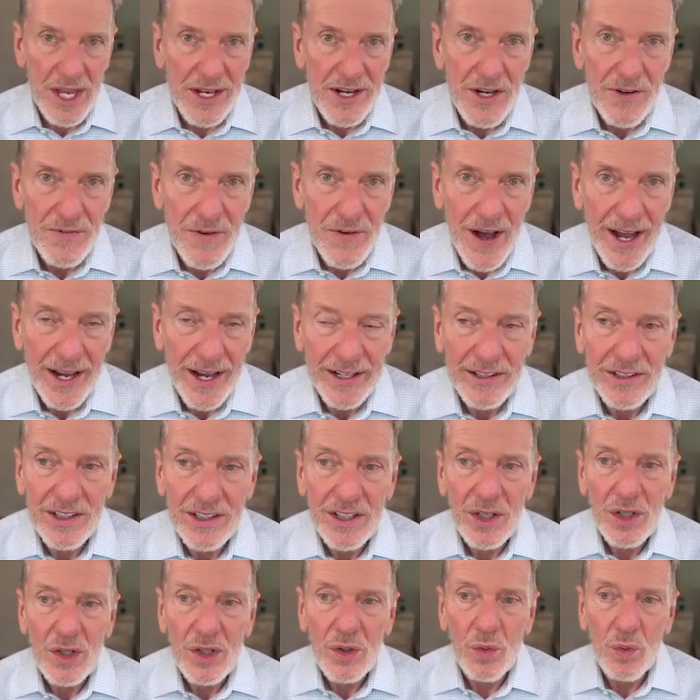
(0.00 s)
undefined,
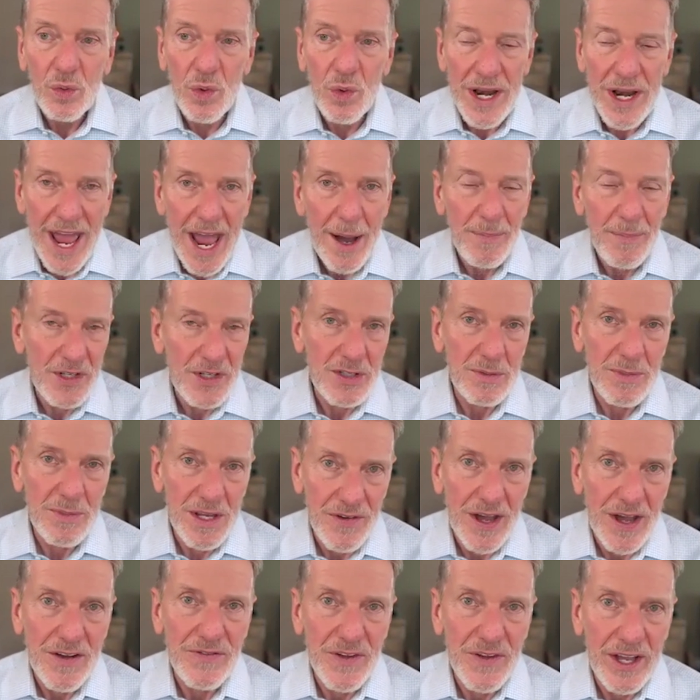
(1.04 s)
would happen to me
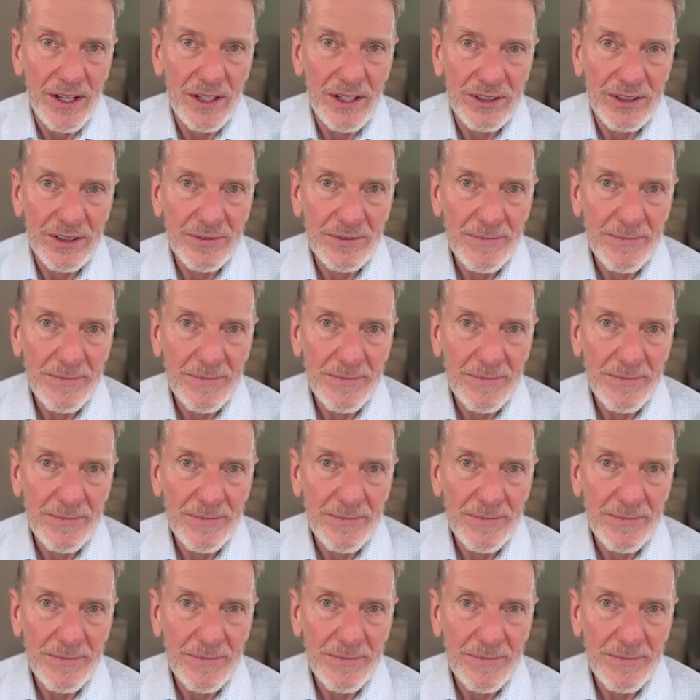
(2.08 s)
if I failed.